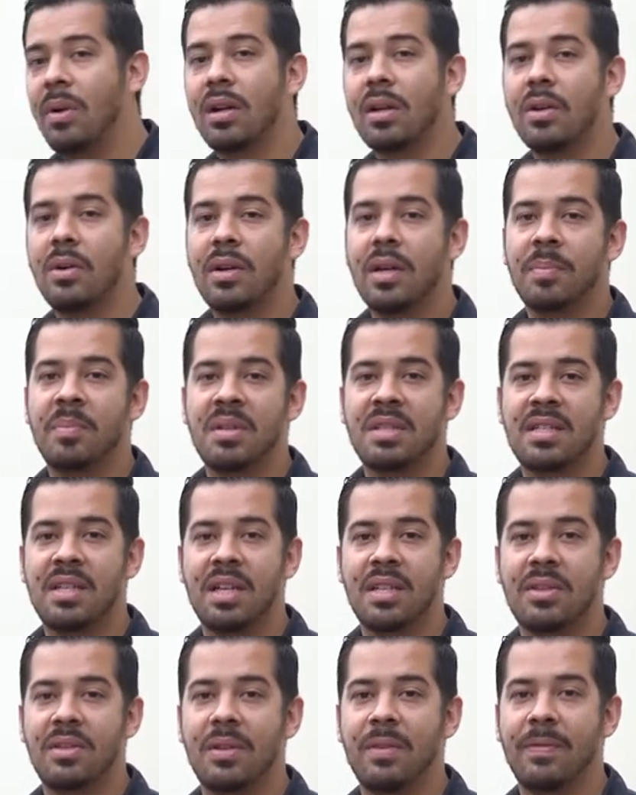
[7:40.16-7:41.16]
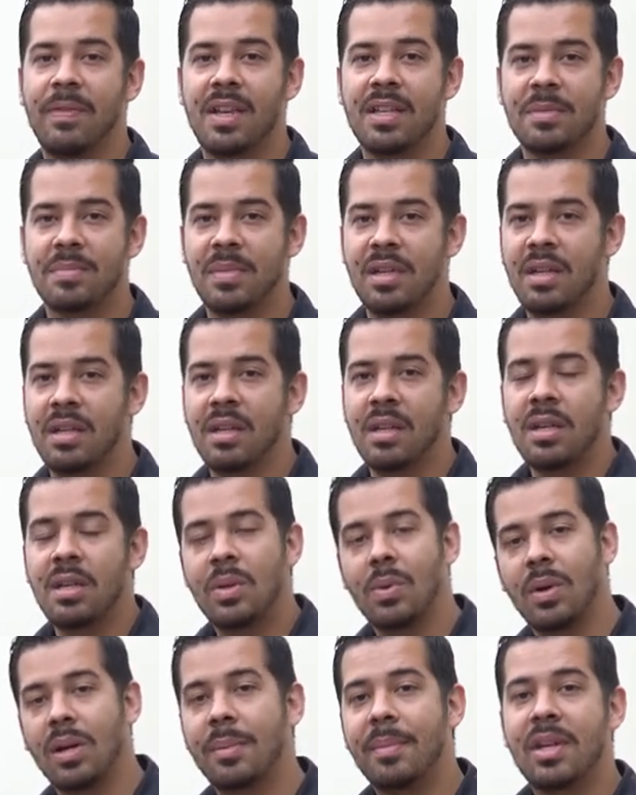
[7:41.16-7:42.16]
wanna go ahead and protect your investment. You
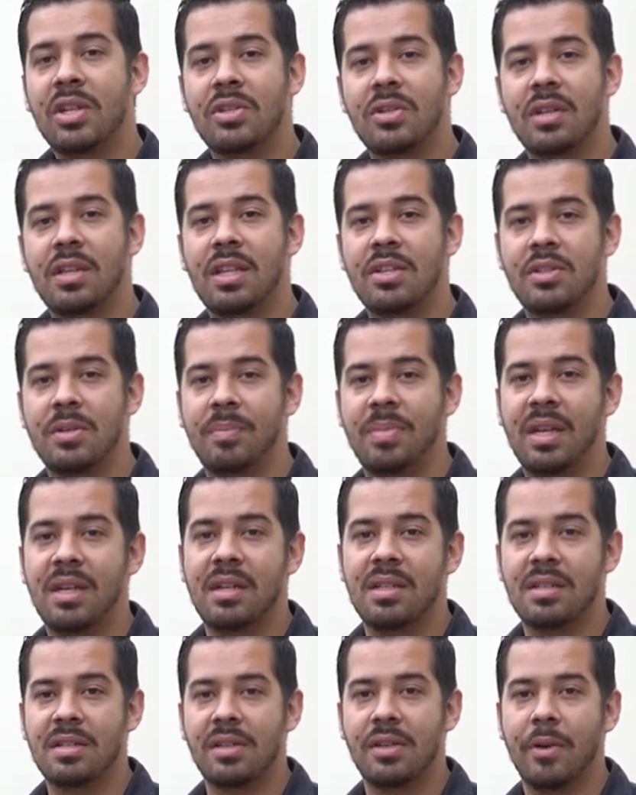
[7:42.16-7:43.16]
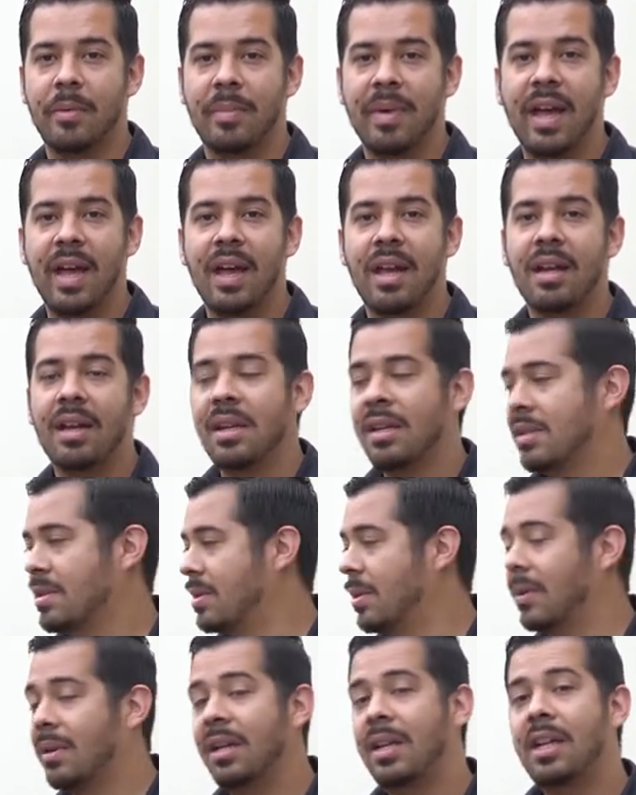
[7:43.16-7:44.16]
wanna make sure that your paint doesn't go bad.
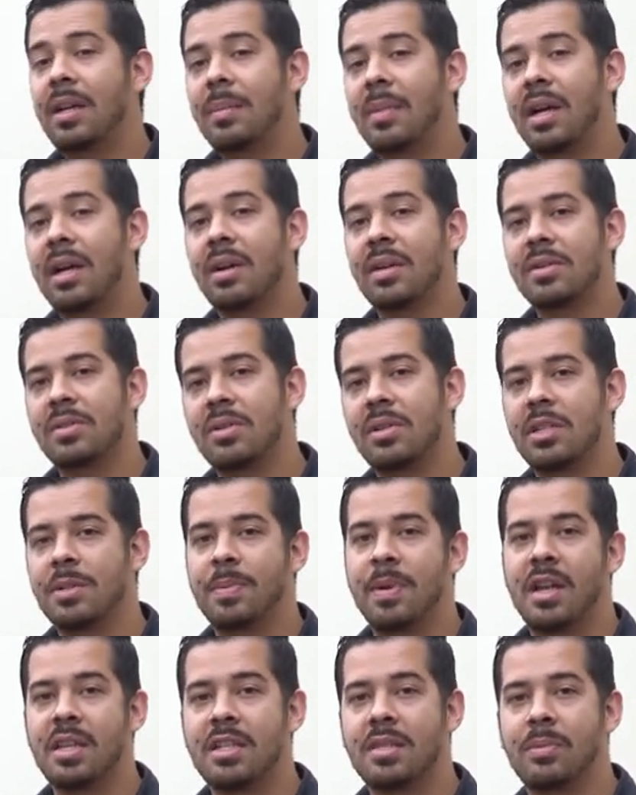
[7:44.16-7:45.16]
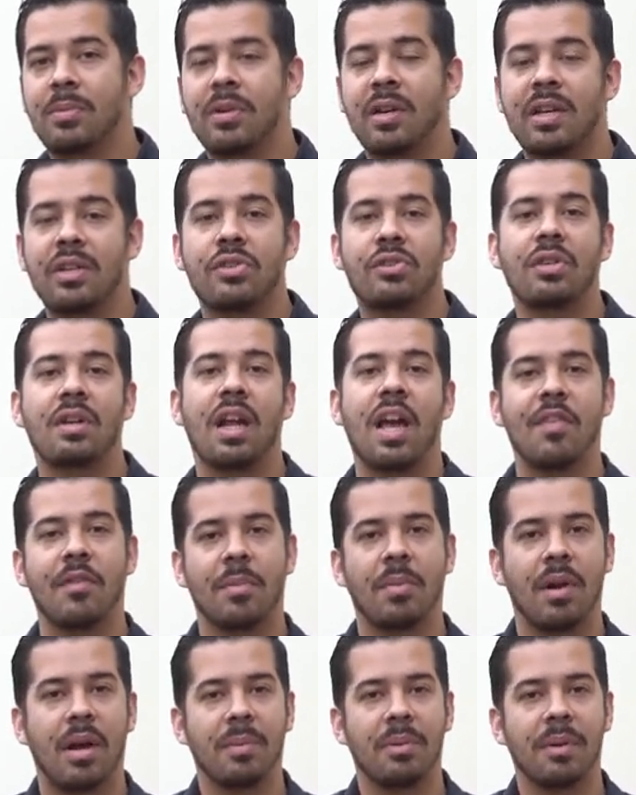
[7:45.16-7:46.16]
So clean them out as soon as possible and you shouldn't have a
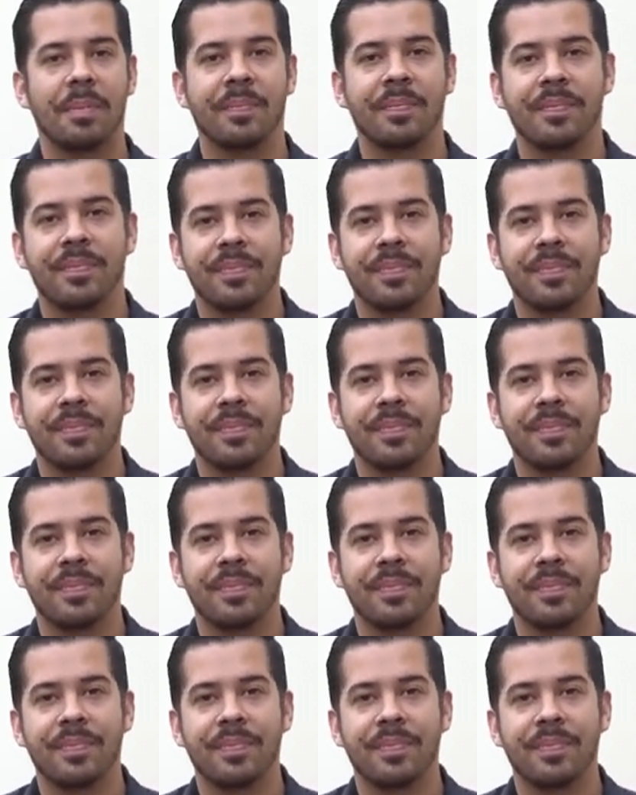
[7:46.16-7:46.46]
problem.